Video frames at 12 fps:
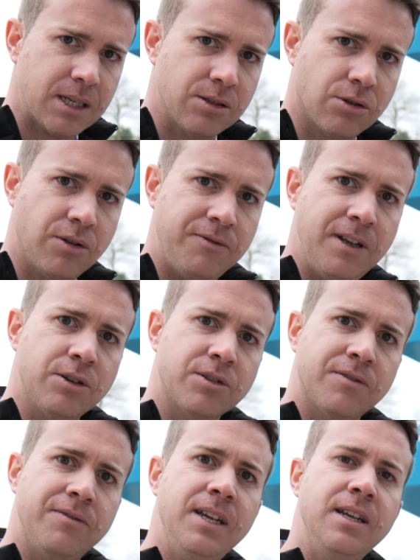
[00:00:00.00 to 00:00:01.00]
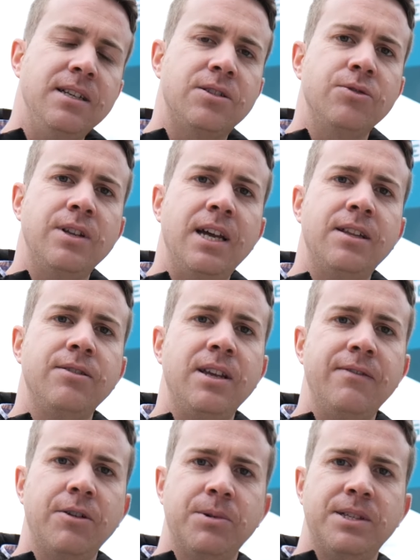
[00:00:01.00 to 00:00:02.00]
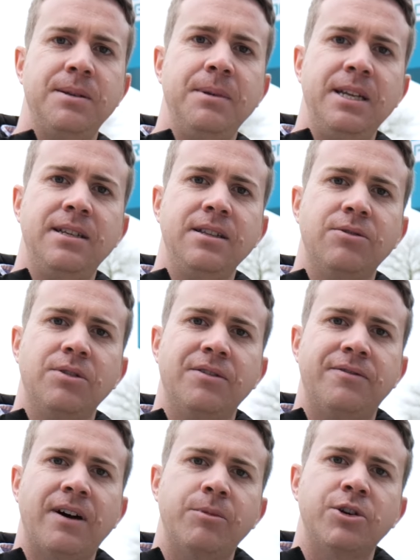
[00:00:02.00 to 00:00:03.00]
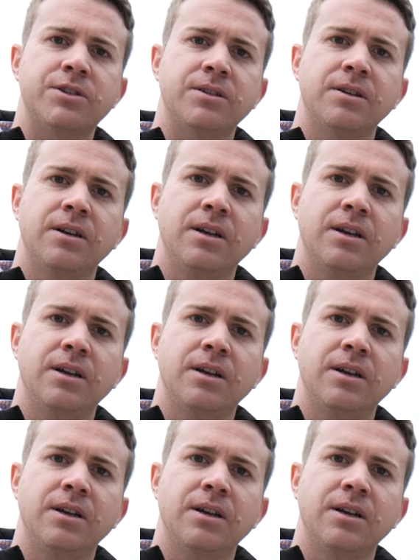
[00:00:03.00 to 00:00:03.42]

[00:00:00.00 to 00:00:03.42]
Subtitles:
So the philosophy is today to give the possibility to the farmers